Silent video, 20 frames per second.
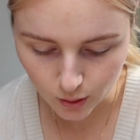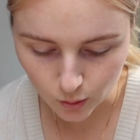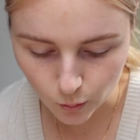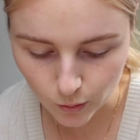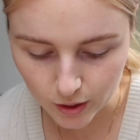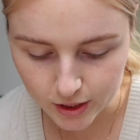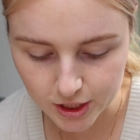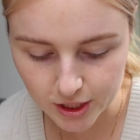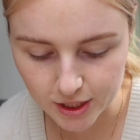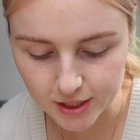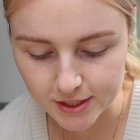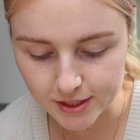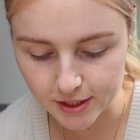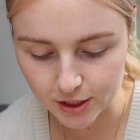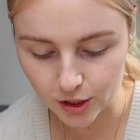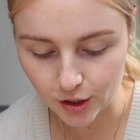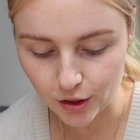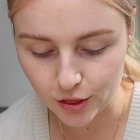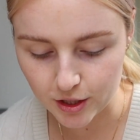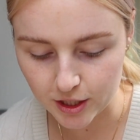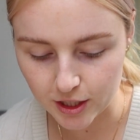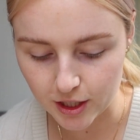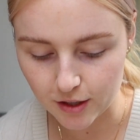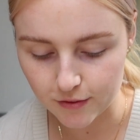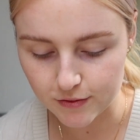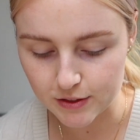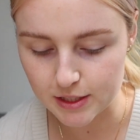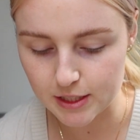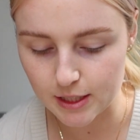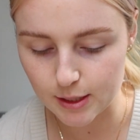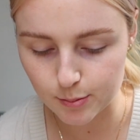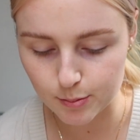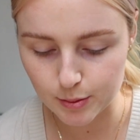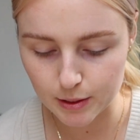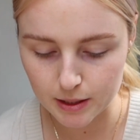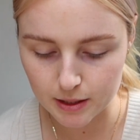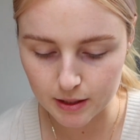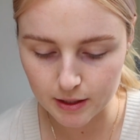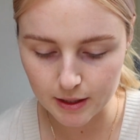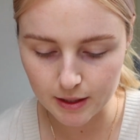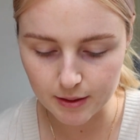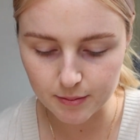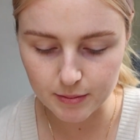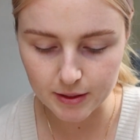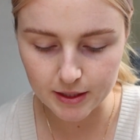which is a good thing obviously, but it